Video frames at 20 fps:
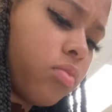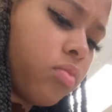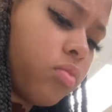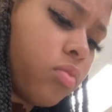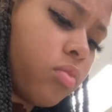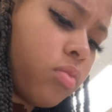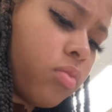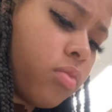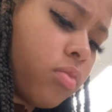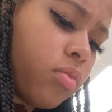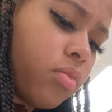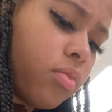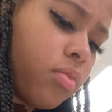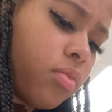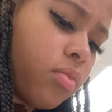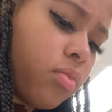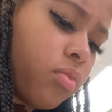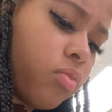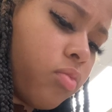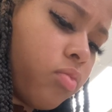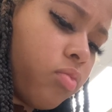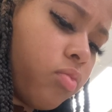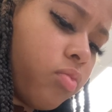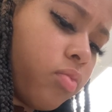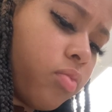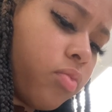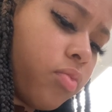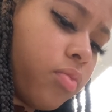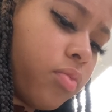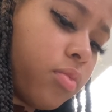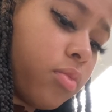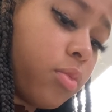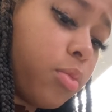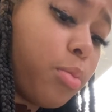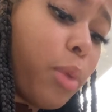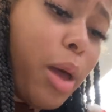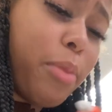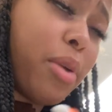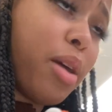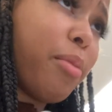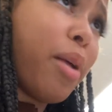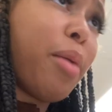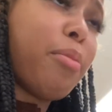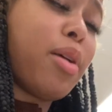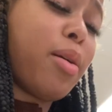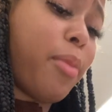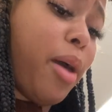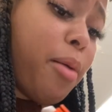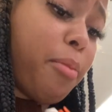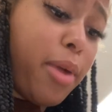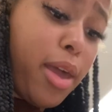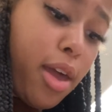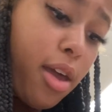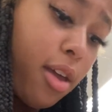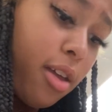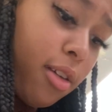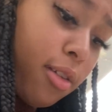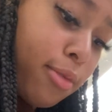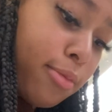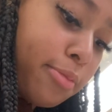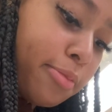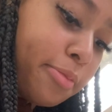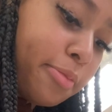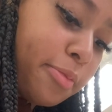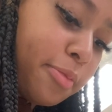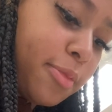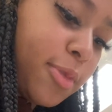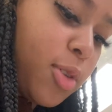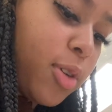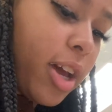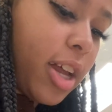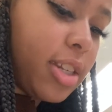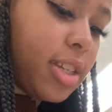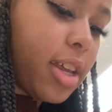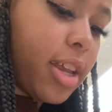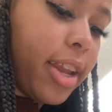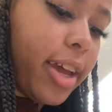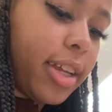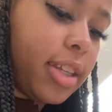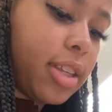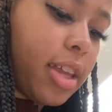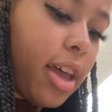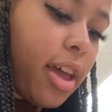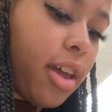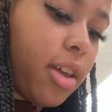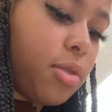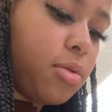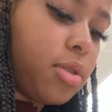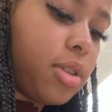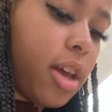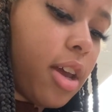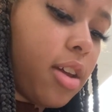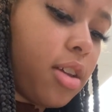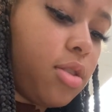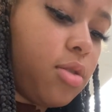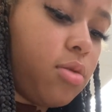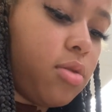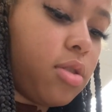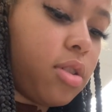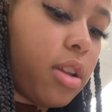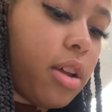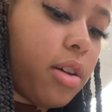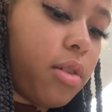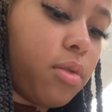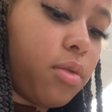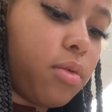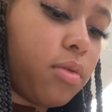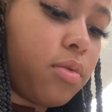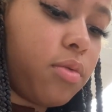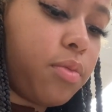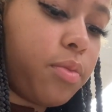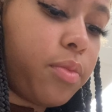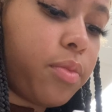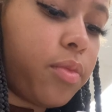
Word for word: My man, my man, my man. My man, my man, my man. You gotta say it like that. You say it too slow.